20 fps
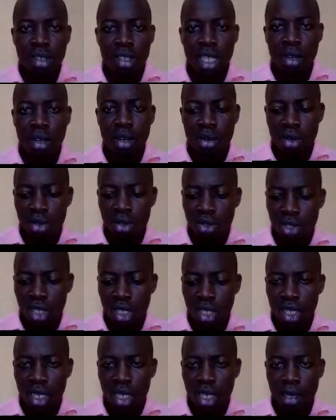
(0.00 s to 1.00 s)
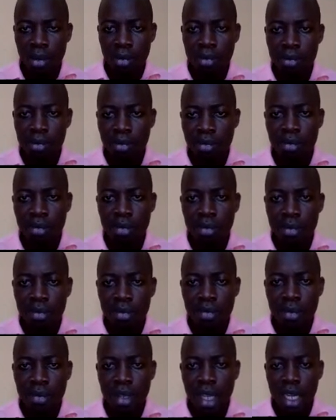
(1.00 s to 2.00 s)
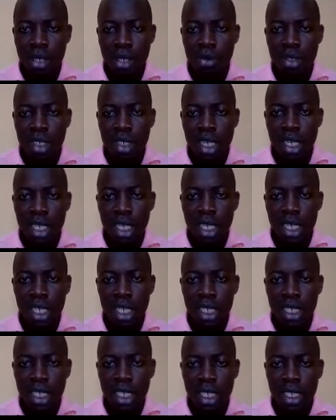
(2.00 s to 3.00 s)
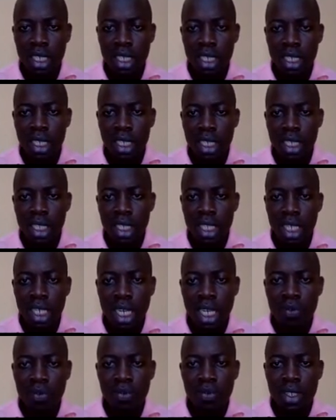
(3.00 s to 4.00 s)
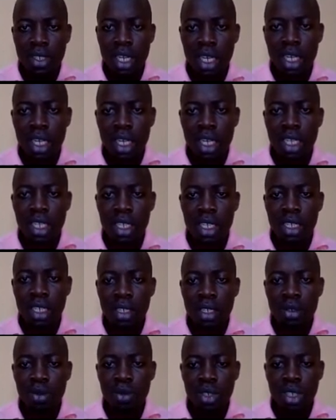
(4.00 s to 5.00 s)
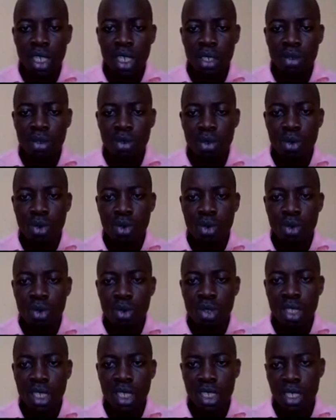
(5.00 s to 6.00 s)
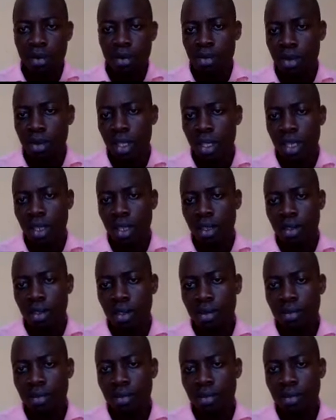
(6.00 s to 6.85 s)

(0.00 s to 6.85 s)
the gross income, and we shall end. Then after, we shall do the same thing.